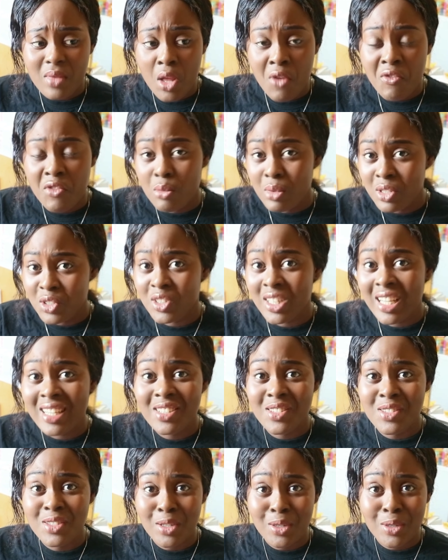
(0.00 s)

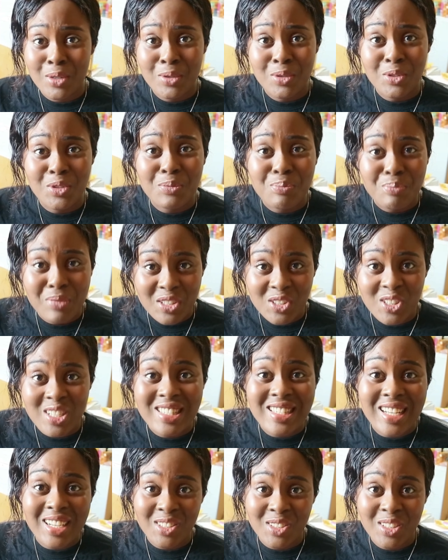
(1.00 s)
metronidazole,
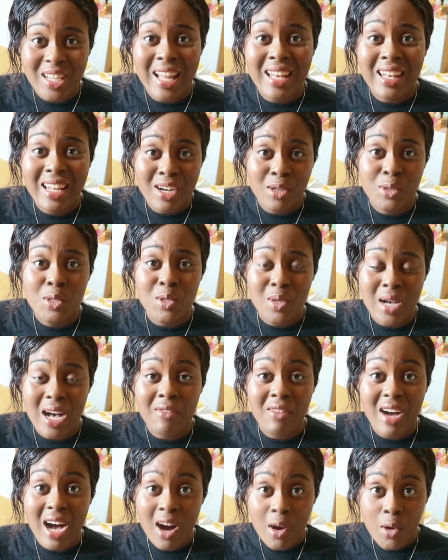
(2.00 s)
patients are not allowed to have
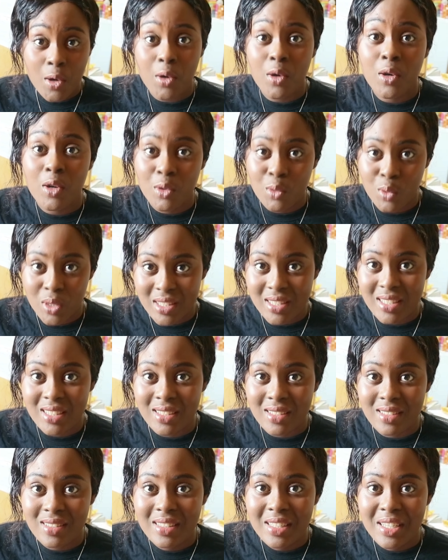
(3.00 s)
alcohol with
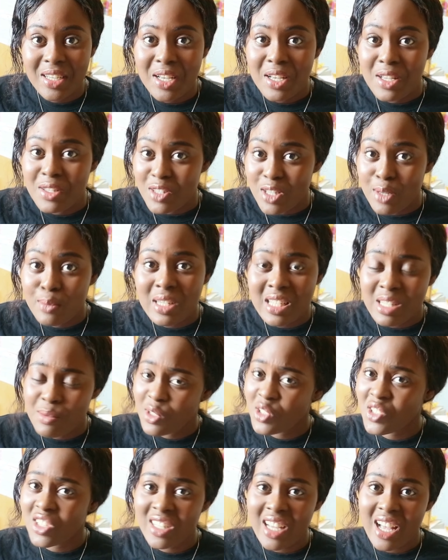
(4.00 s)
it. Sometimes
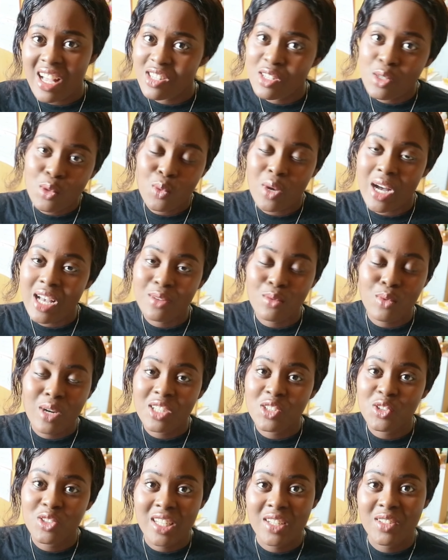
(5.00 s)
patients ask, why
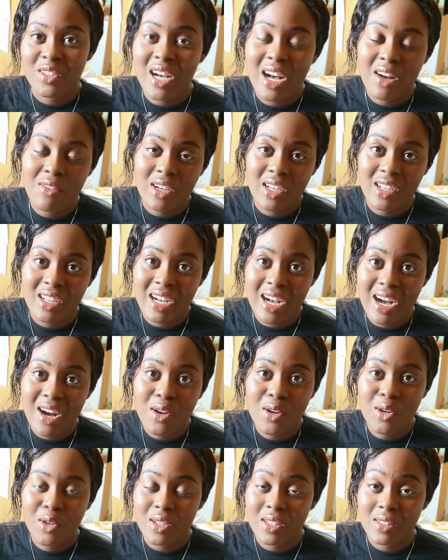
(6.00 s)
should I not have
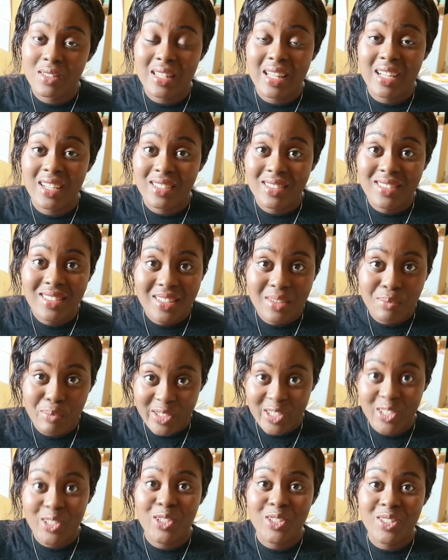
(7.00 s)
alcohol? And it's like,
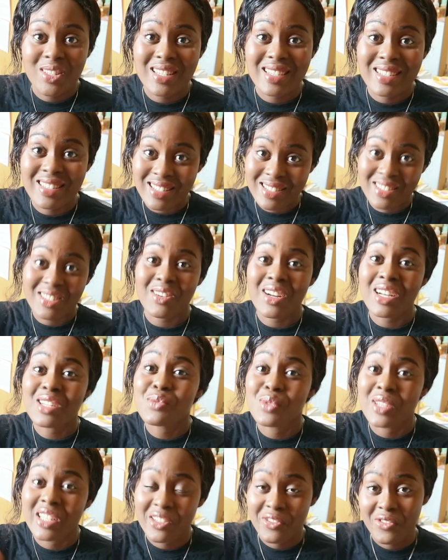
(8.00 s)
because it interacts
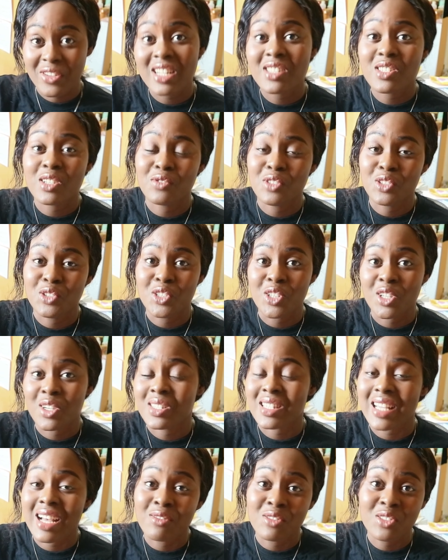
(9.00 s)
with the effects of the
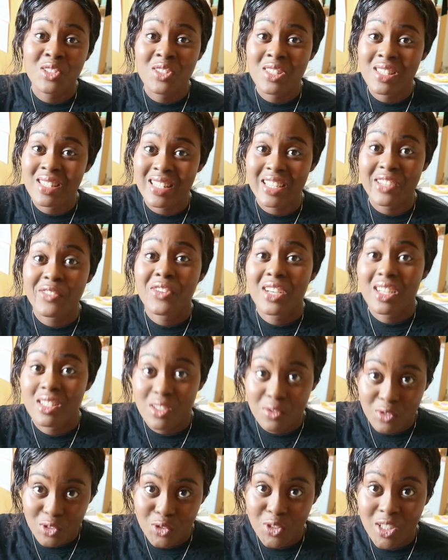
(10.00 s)
drugs and reduces the effects
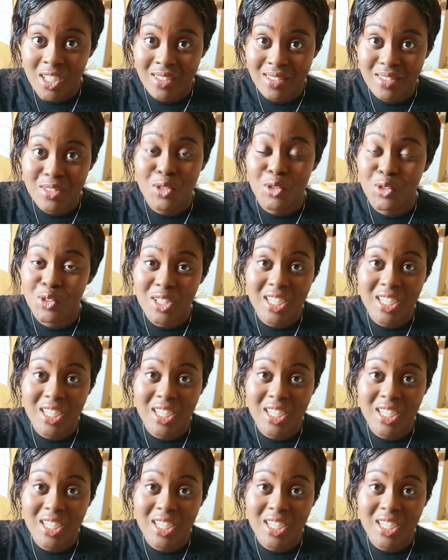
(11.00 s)
of the drugs, so you